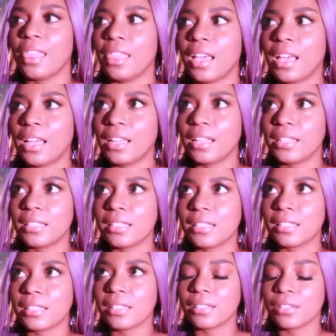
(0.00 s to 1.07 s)
that
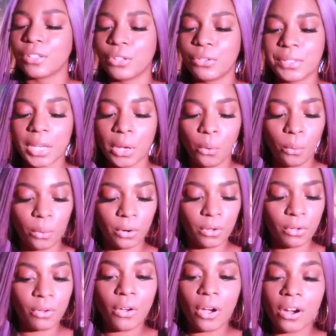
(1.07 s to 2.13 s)
using
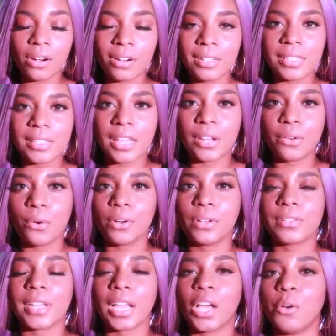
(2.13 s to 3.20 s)
oracle cards in
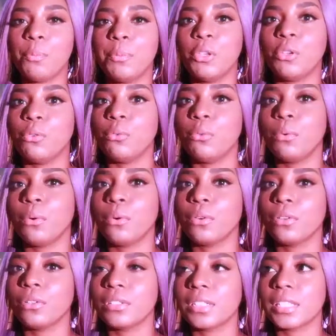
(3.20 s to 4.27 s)
order to help you
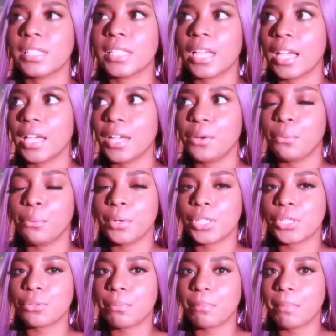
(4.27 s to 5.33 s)
decide
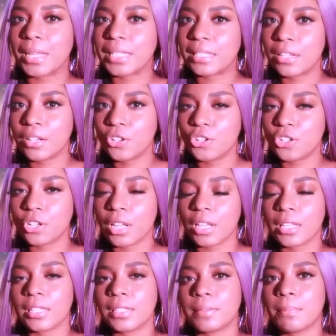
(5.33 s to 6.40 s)
which message
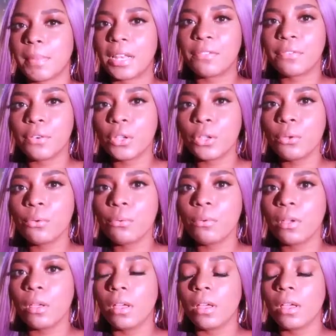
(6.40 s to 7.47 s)
is meant for you
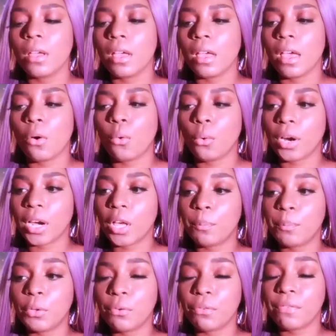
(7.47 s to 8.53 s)
or
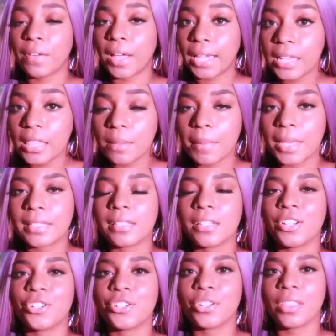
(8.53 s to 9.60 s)
help you find the
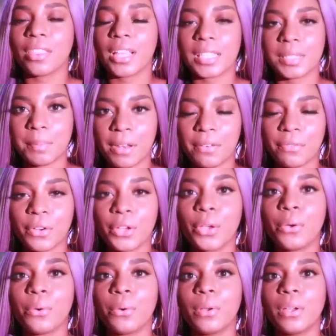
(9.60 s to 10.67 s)
message that's meant for
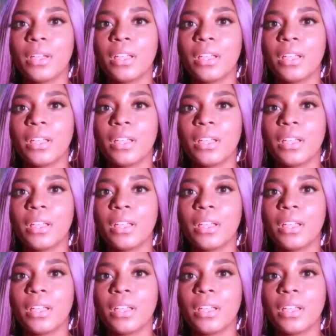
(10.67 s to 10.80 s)
you